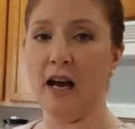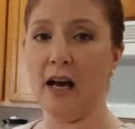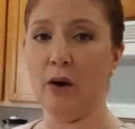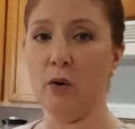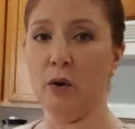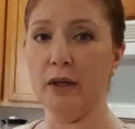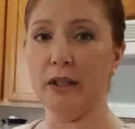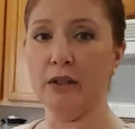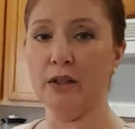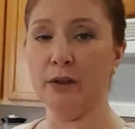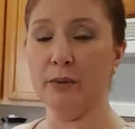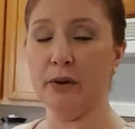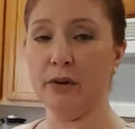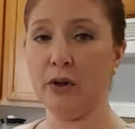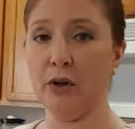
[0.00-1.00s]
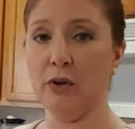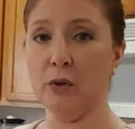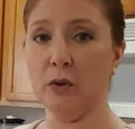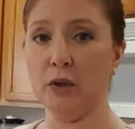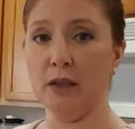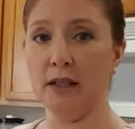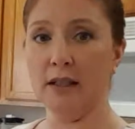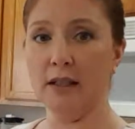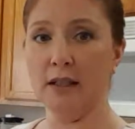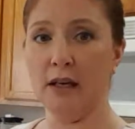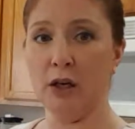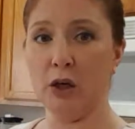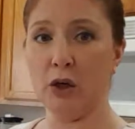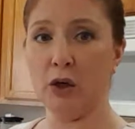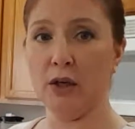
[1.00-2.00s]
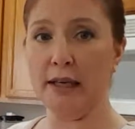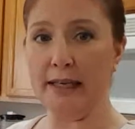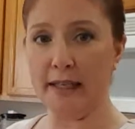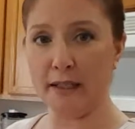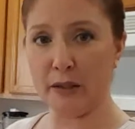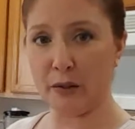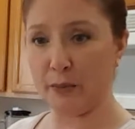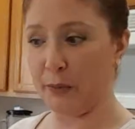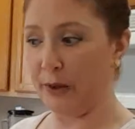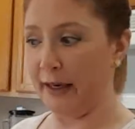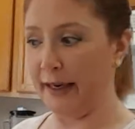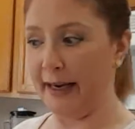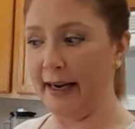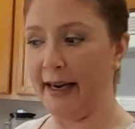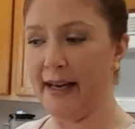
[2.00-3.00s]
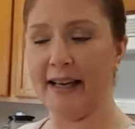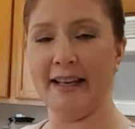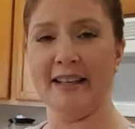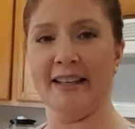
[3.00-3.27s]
I oiled it with canola cooking spray.